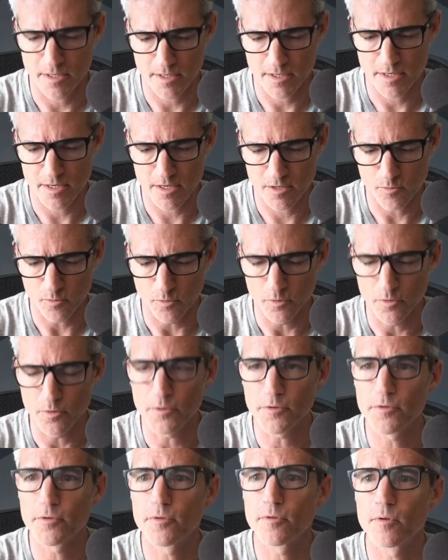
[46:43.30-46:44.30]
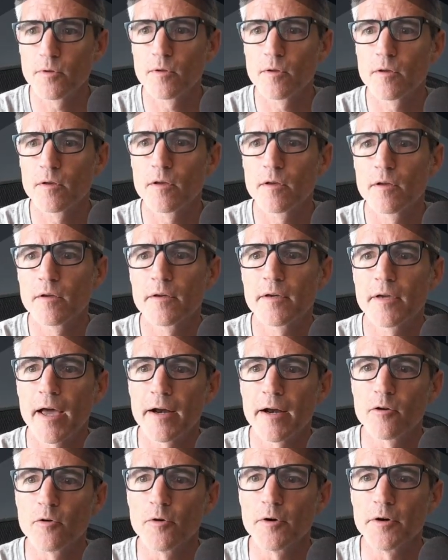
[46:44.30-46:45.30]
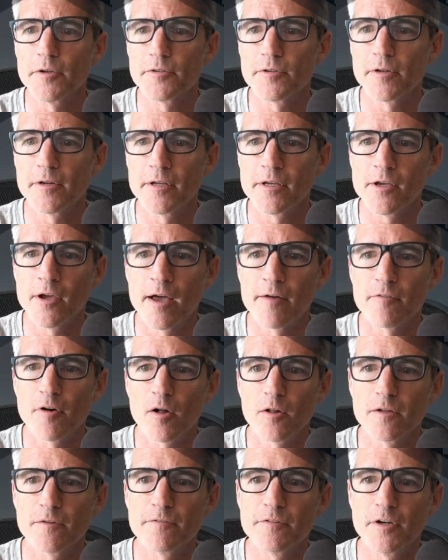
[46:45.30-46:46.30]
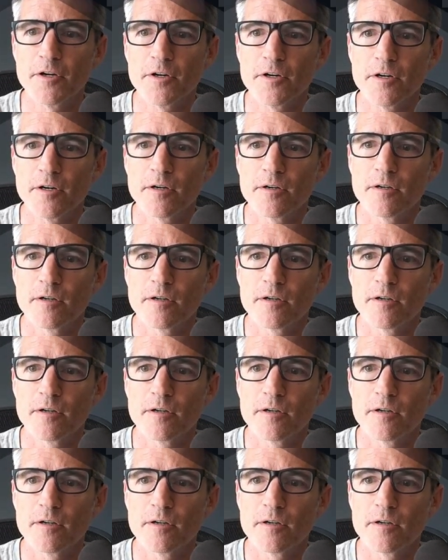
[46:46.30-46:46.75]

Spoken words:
equals categories. And you have all of your